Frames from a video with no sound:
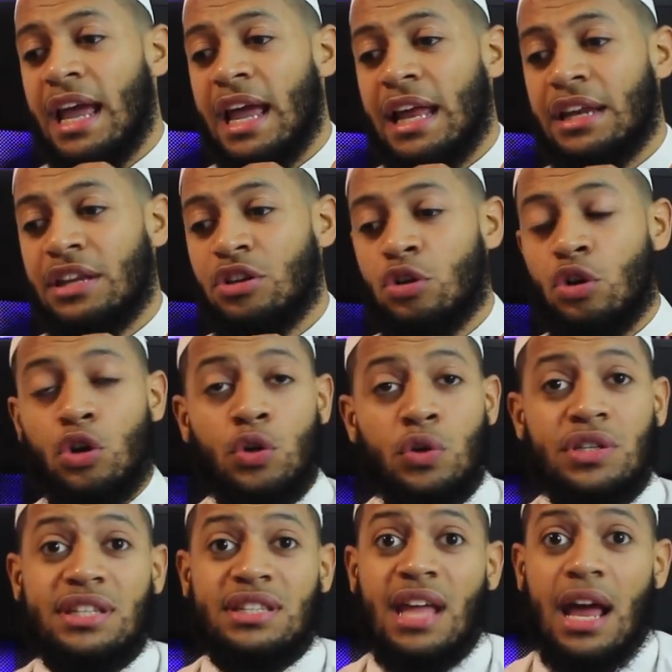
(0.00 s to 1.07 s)
know,
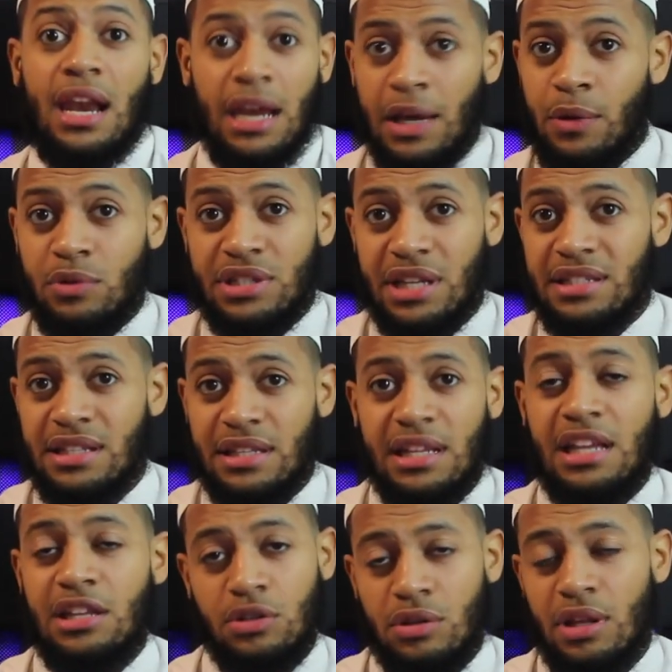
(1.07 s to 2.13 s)
uses that language as a
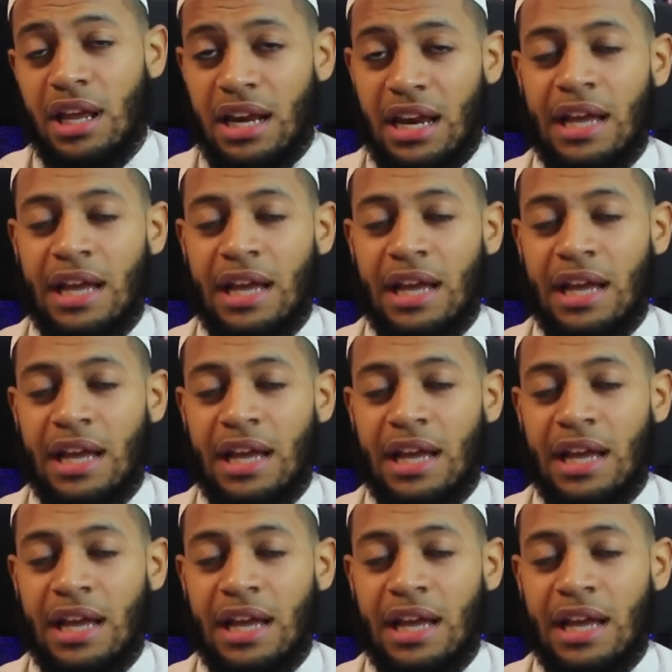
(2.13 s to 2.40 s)
day-to-day